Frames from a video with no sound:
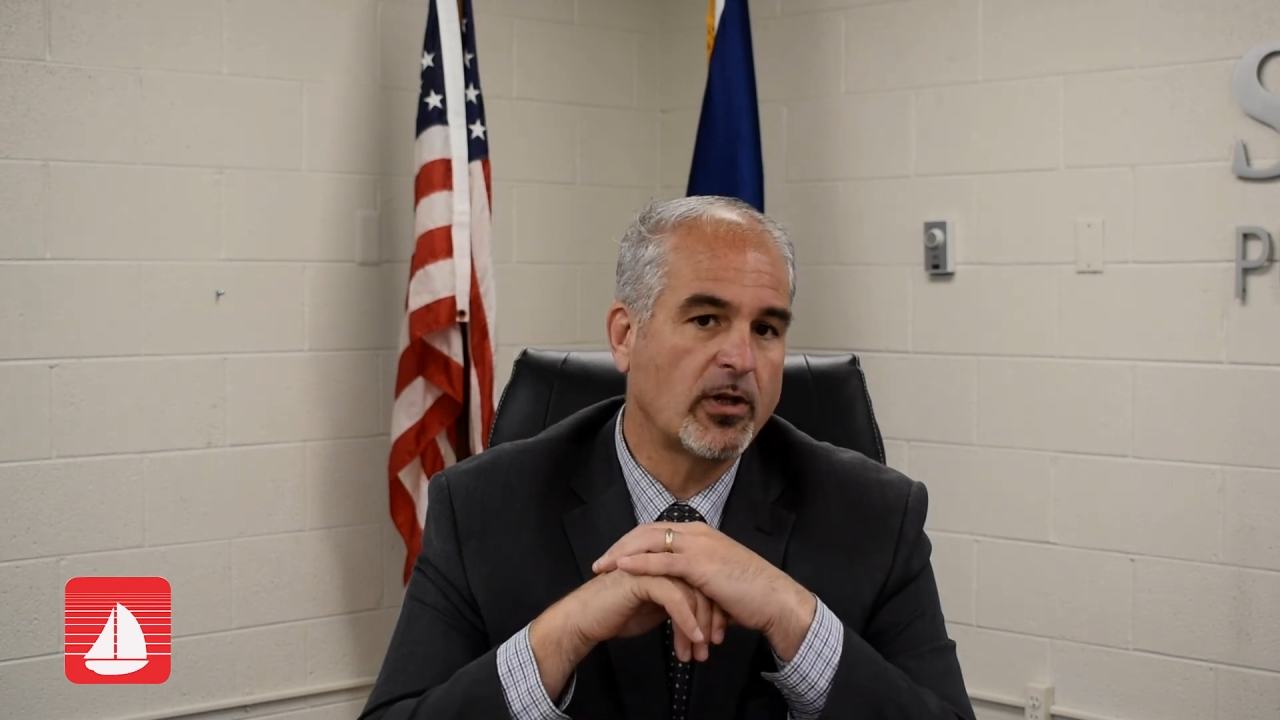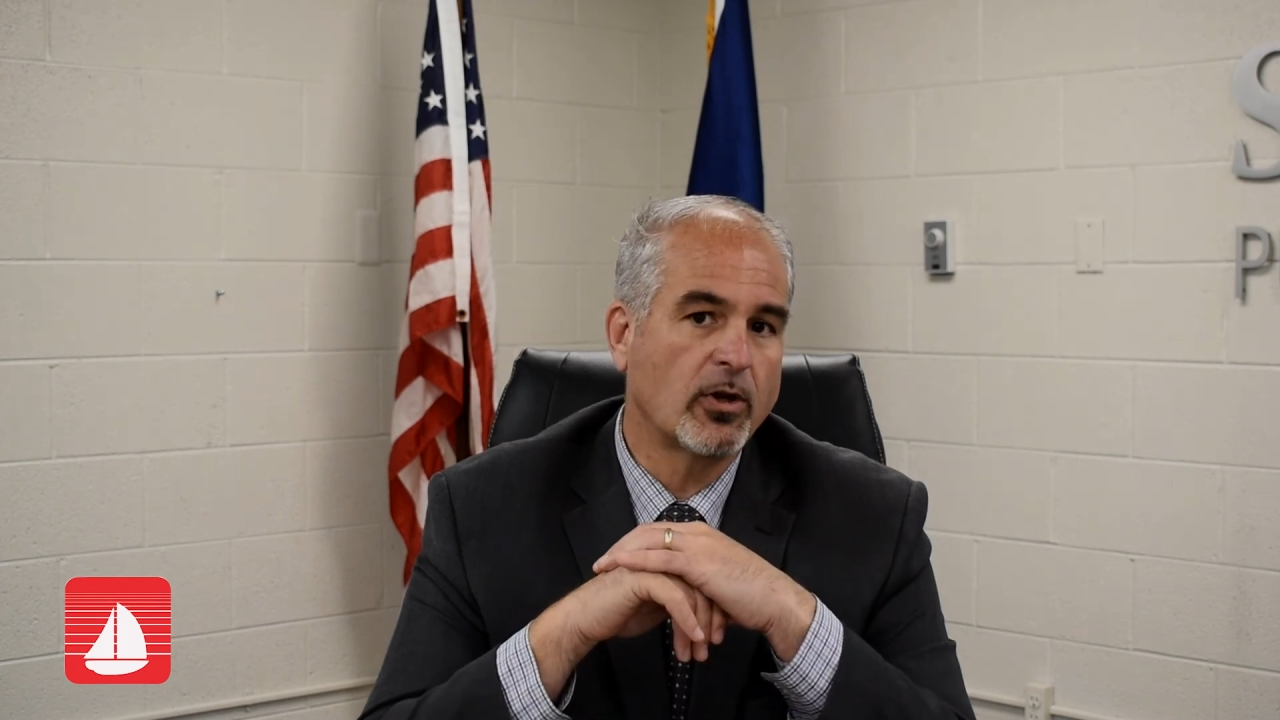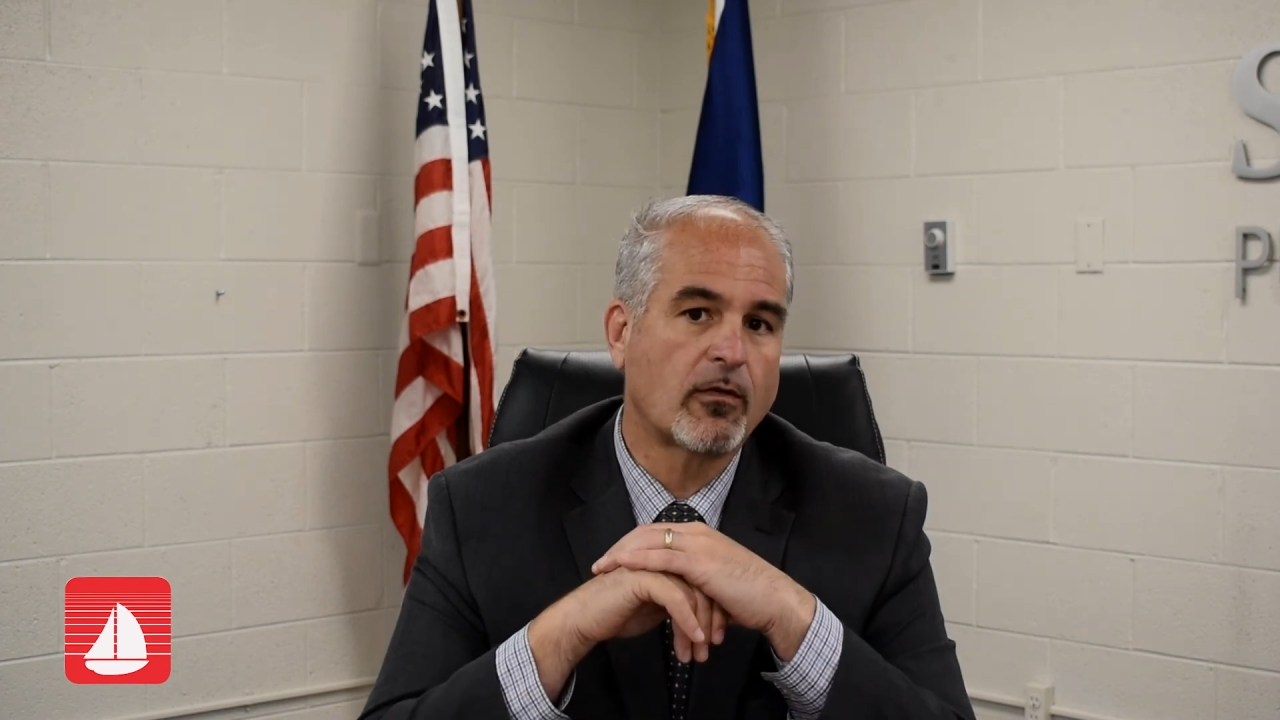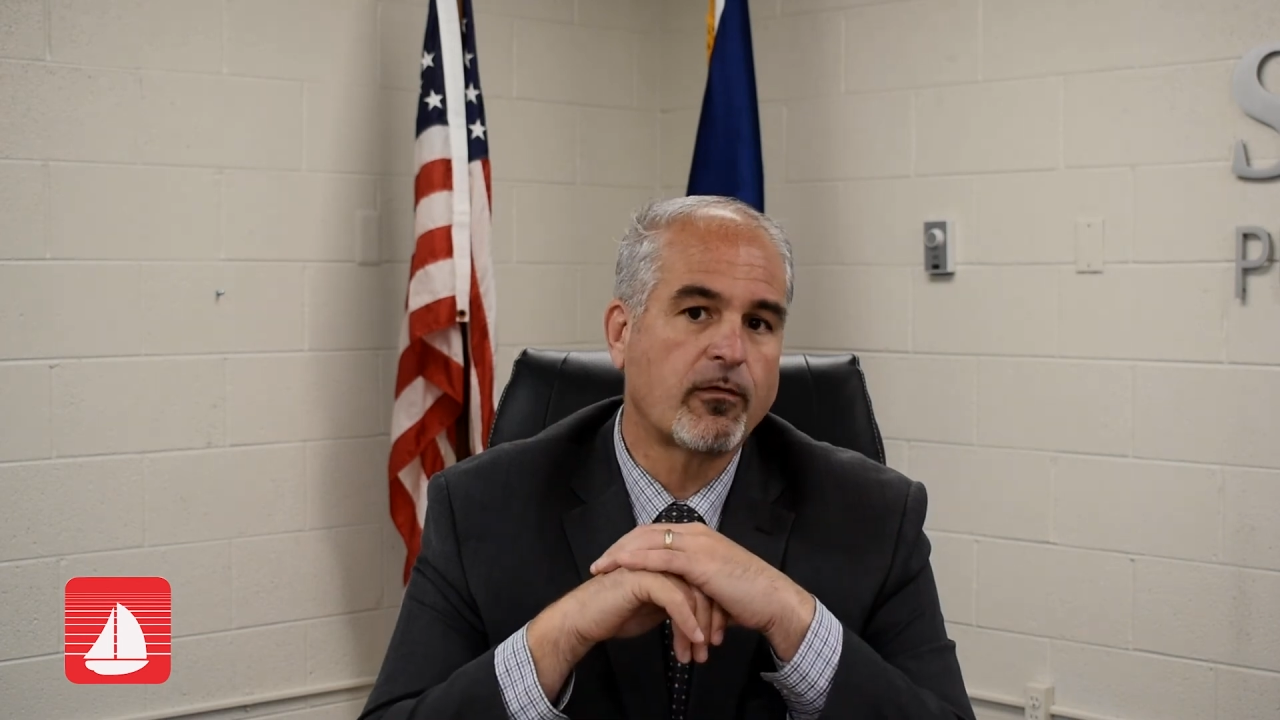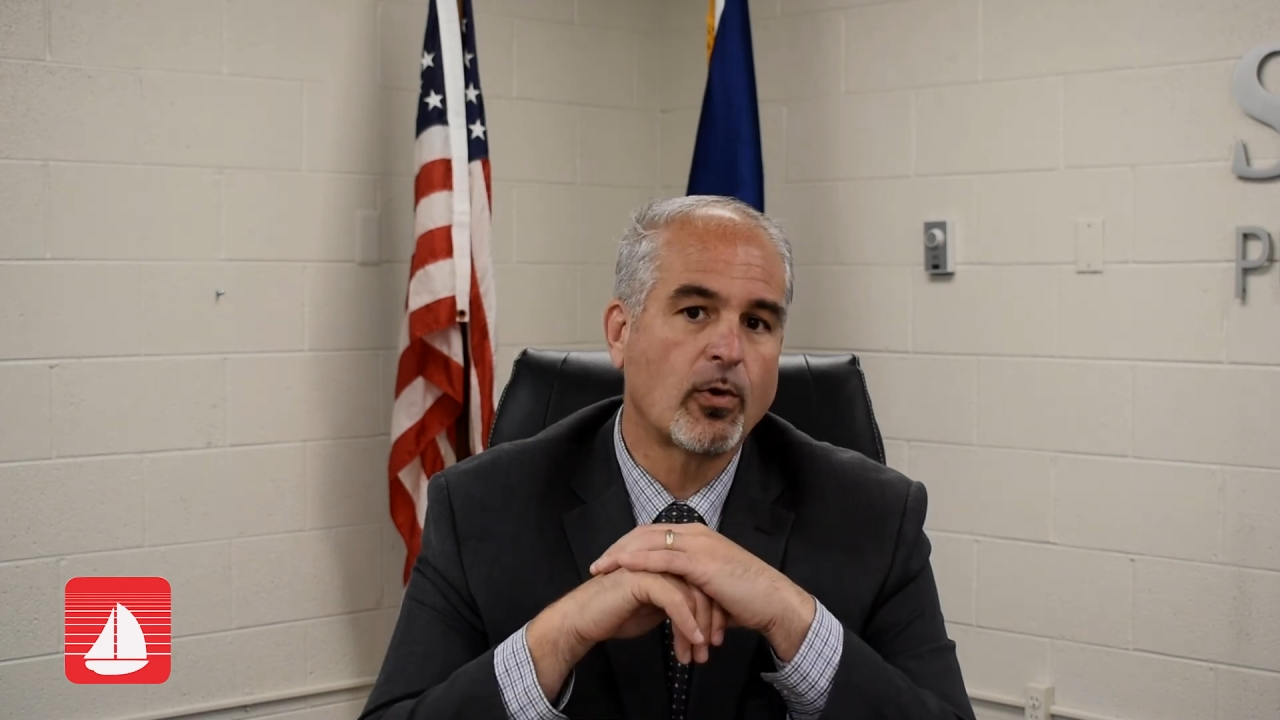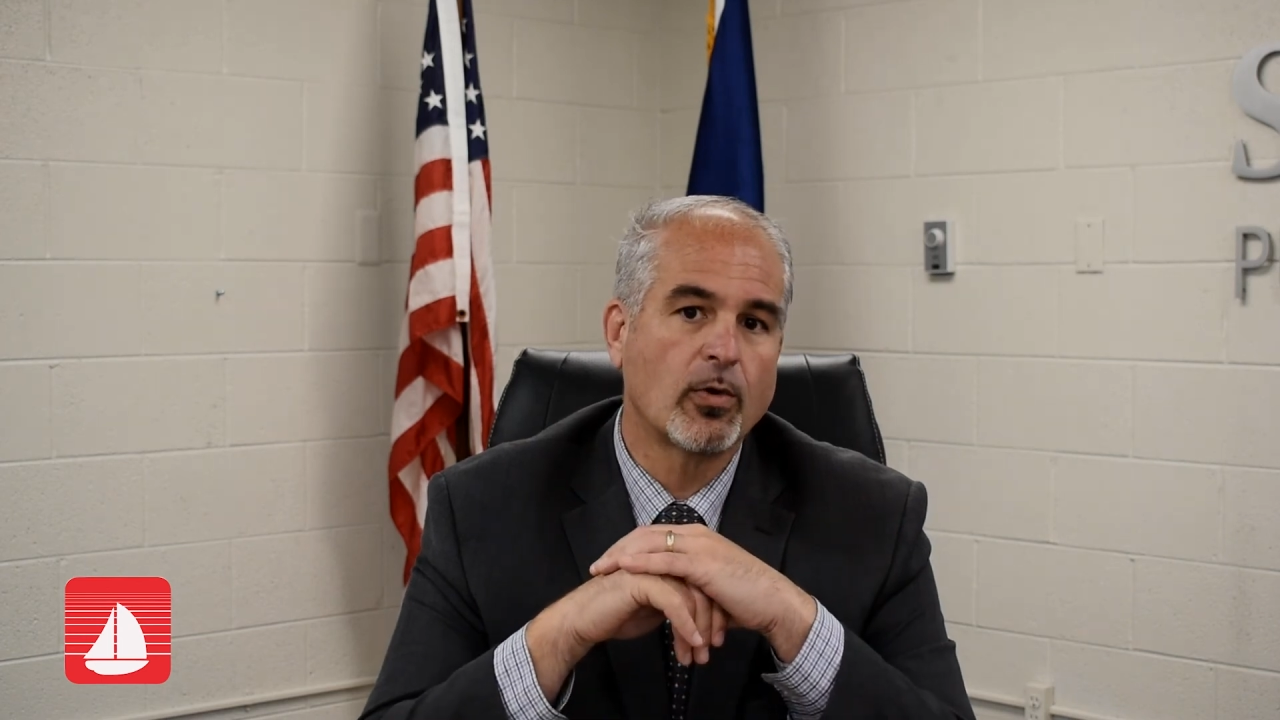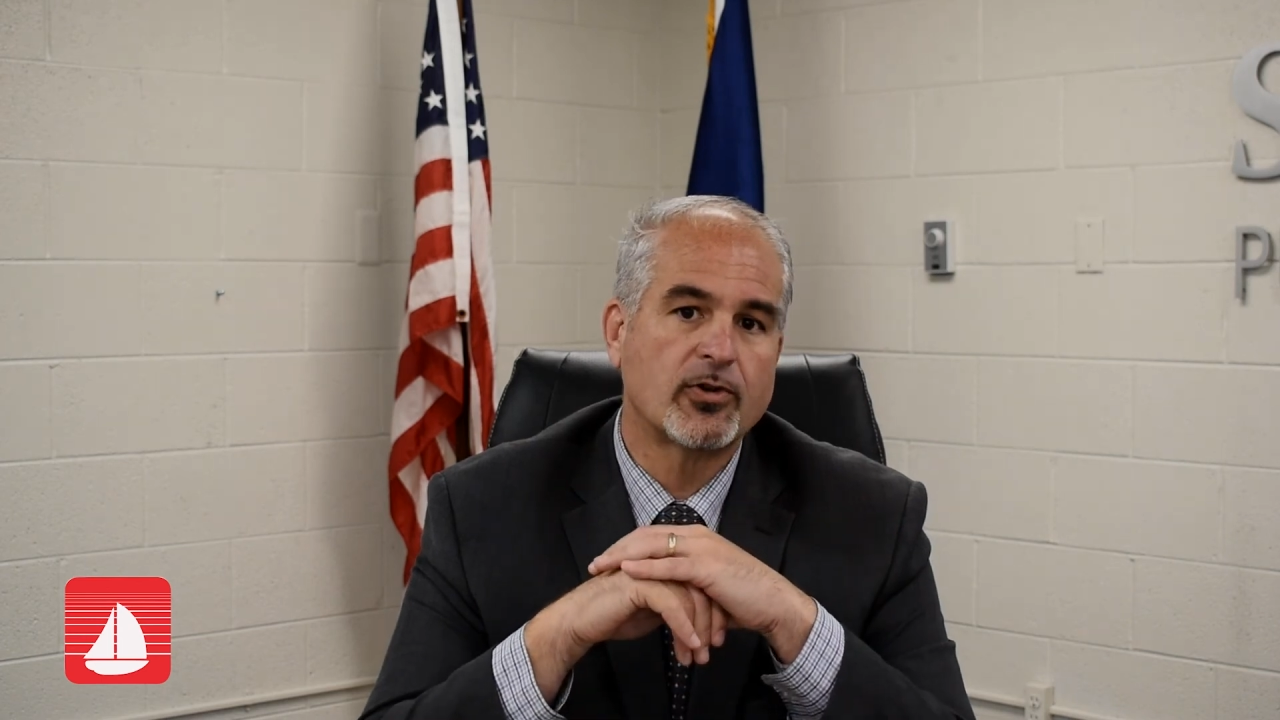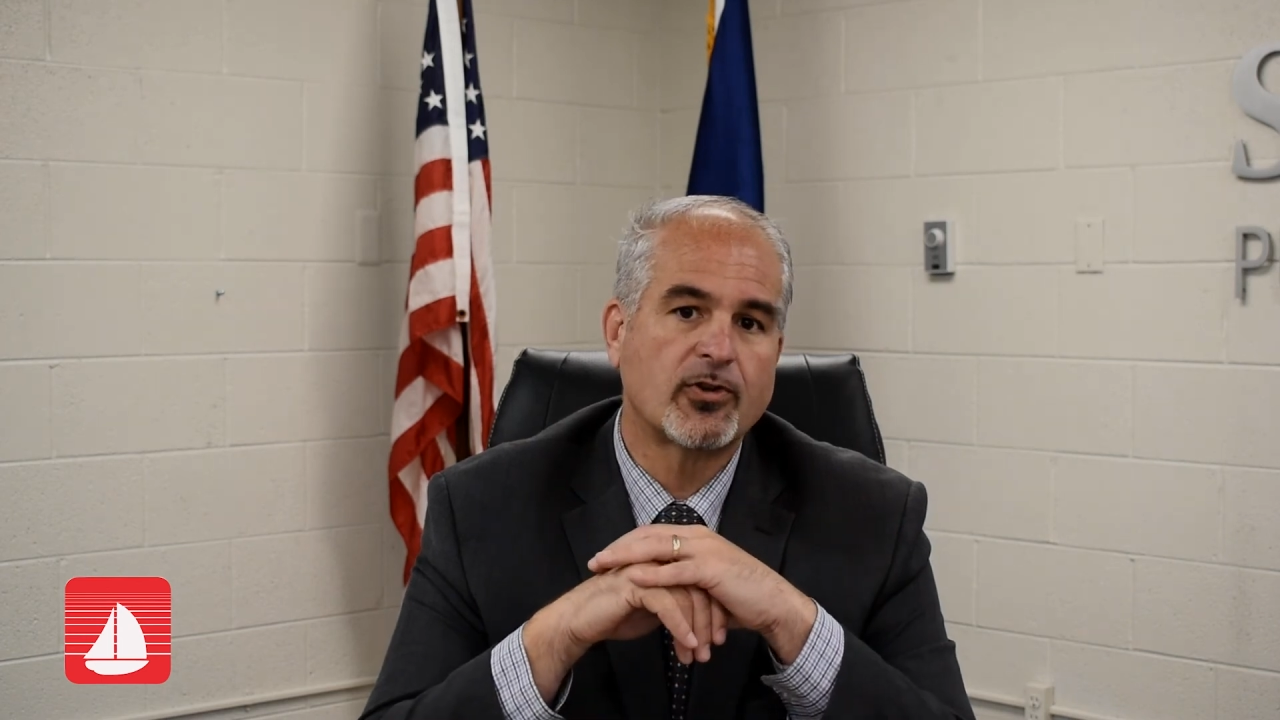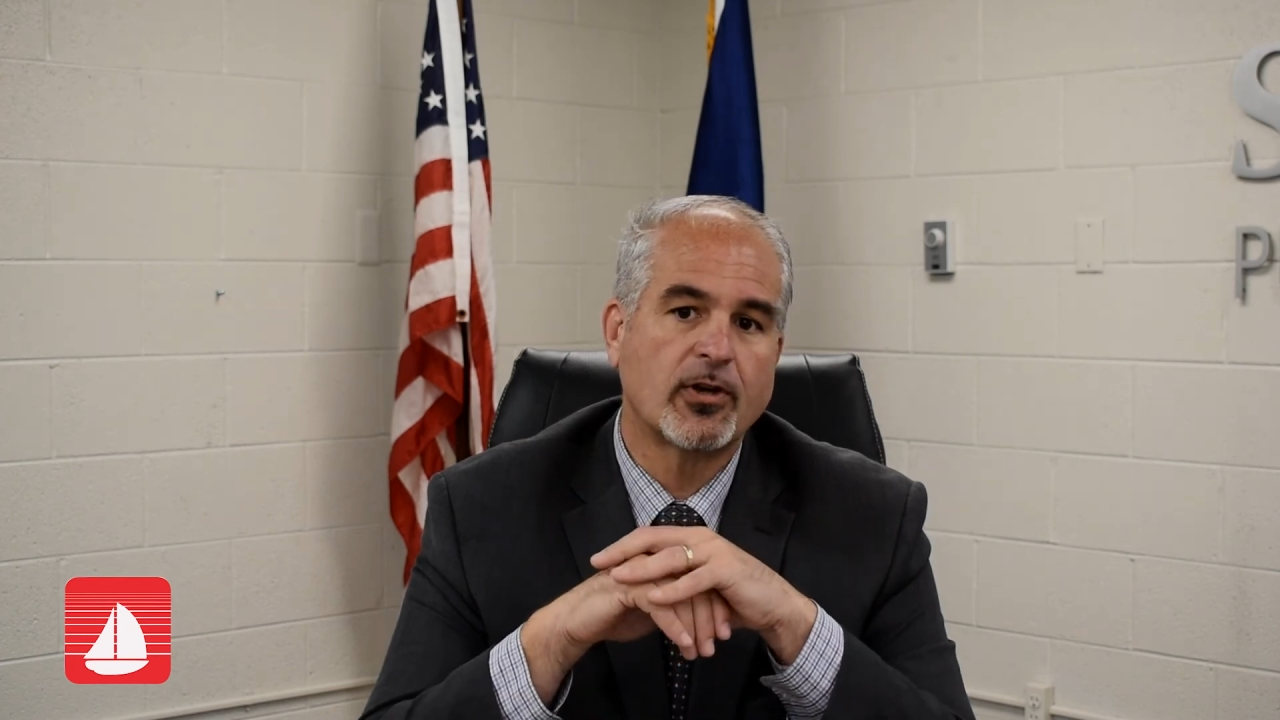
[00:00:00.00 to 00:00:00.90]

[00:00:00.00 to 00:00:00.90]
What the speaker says: look forward